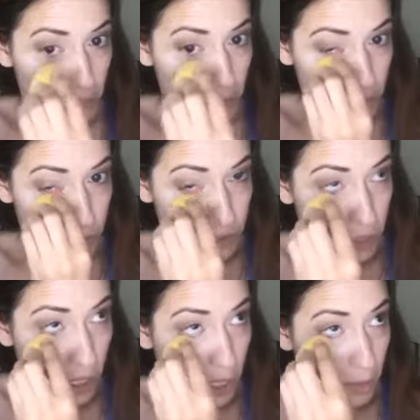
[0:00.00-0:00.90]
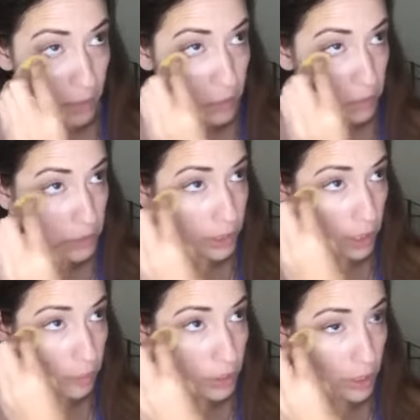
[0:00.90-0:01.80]
Just dab,
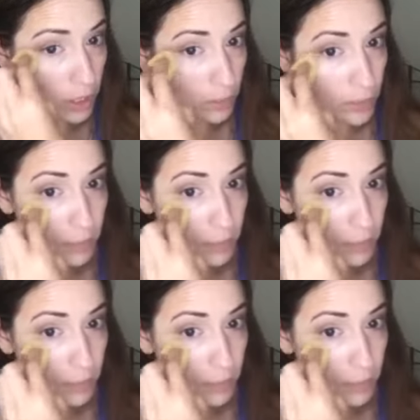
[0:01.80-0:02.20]
dab, dab.